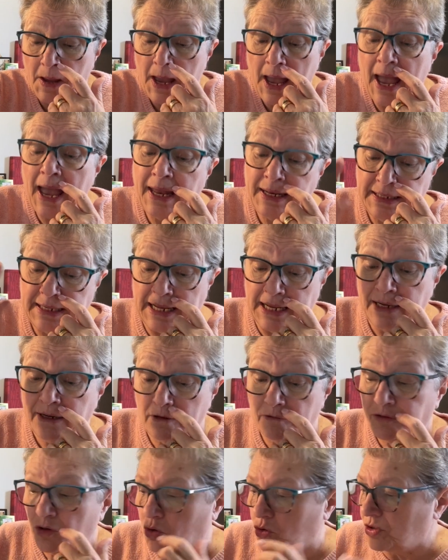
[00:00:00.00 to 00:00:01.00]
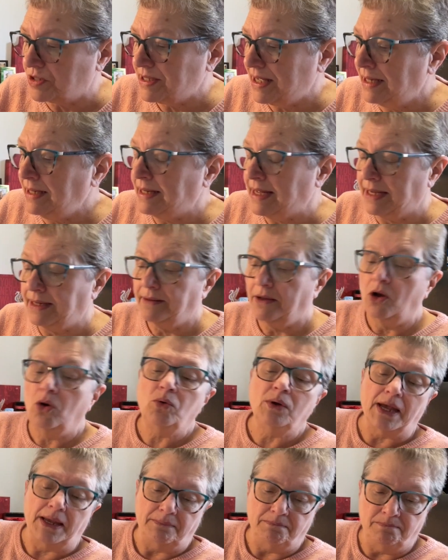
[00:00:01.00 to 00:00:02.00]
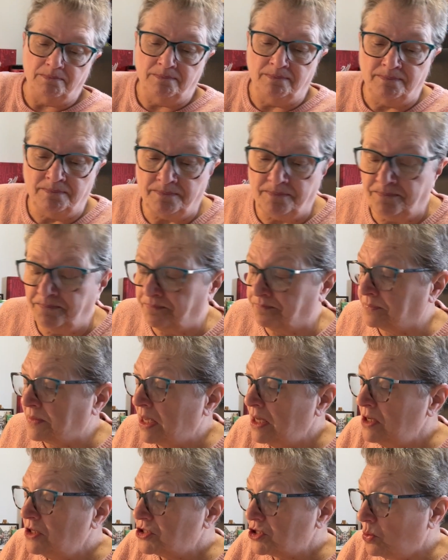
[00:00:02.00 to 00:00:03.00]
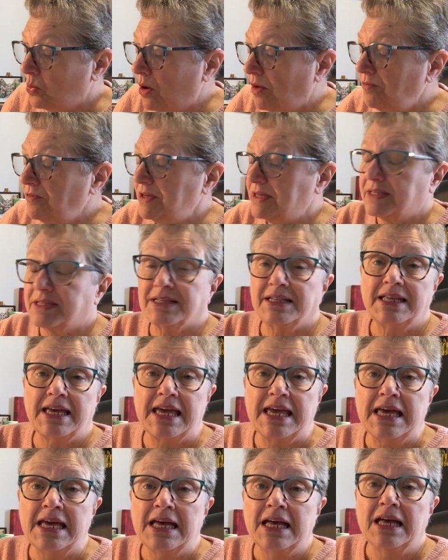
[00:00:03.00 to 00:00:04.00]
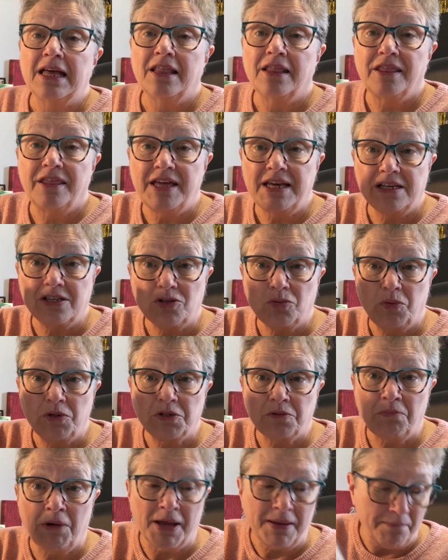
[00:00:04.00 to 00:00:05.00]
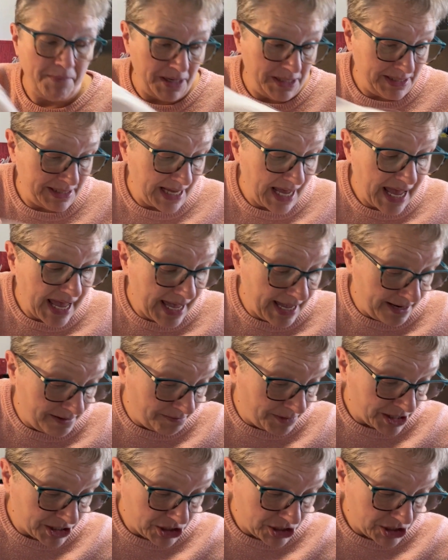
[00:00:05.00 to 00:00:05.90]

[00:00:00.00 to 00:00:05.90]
And knit, of course, and knit. Okay. So obviously, this was my Monday and my